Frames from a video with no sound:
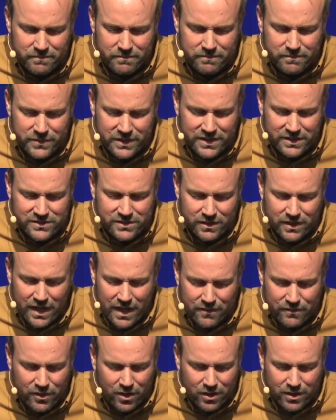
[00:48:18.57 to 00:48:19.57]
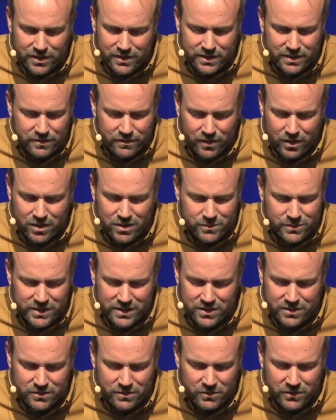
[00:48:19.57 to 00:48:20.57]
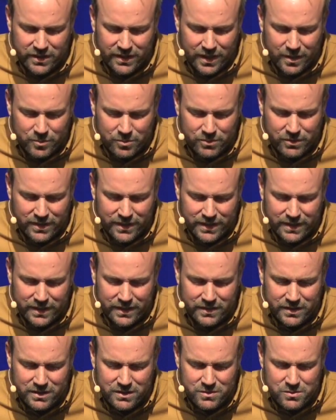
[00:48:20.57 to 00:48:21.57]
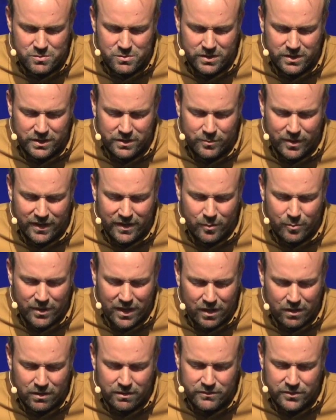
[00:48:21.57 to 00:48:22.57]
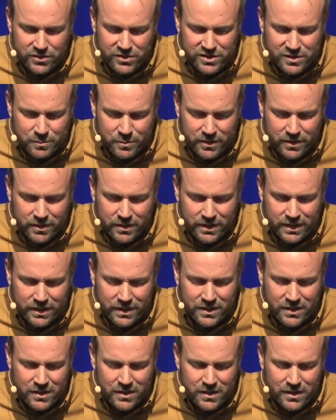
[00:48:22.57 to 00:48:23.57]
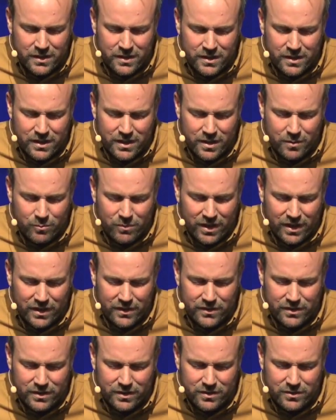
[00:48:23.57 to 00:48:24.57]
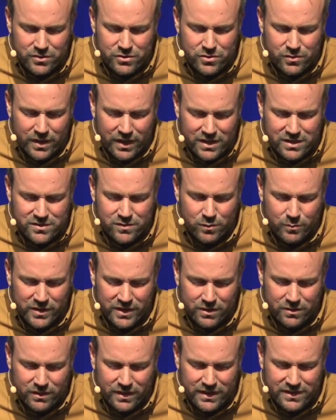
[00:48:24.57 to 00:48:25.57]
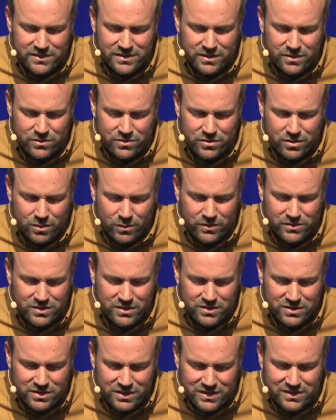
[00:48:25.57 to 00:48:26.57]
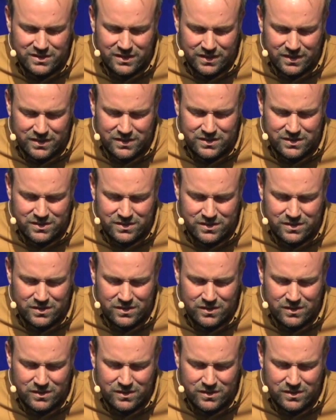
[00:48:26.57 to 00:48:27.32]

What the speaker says: because they're half-heartedly following you, and I pray that you would, by the power of your Spirit and by the transforming grace that you show us in Jesus,